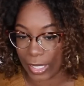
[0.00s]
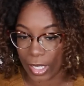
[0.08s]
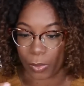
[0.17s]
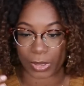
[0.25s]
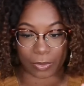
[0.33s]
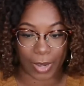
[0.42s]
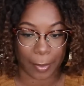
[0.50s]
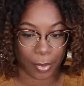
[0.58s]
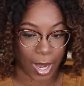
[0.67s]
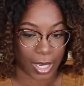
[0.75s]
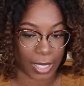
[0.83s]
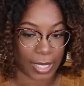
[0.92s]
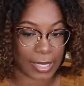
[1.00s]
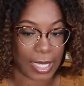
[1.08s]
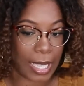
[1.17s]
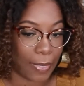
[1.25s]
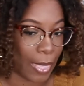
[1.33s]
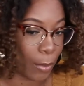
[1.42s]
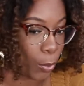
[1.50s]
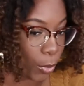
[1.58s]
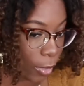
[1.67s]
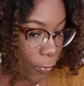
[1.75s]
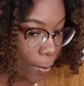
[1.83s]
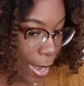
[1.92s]
you know, with the right products that will
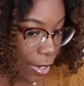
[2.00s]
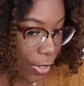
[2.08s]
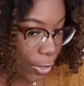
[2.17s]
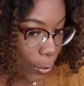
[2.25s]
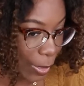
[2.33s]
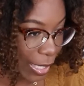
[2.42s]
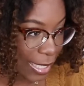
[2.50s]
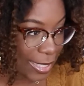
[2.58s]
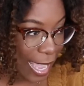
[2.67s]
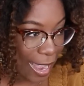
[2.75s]
work for my curly wigs.